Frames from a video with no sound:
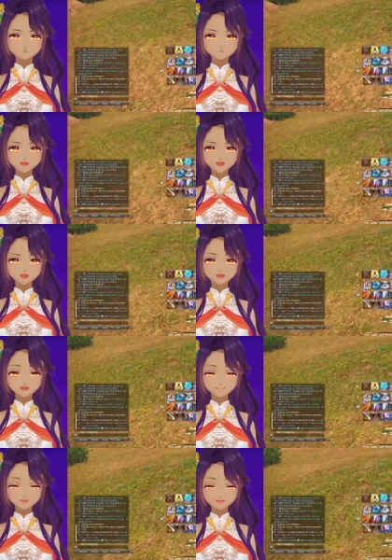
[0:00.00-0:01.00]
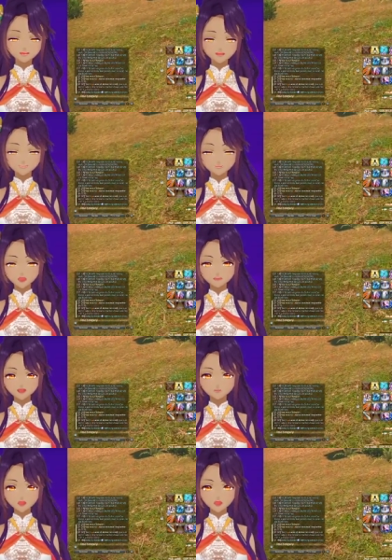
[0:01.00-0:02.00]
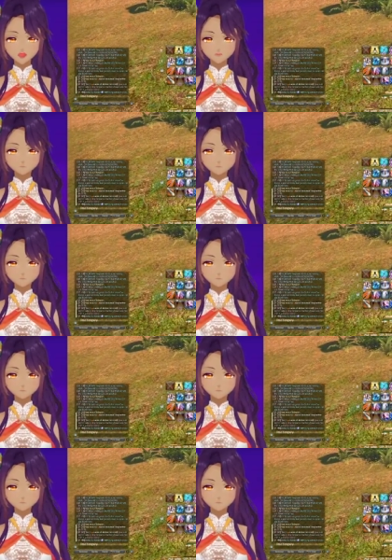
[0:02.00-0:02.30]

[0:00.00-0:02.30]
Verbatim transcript: I'm about to get attacked, that's all I know.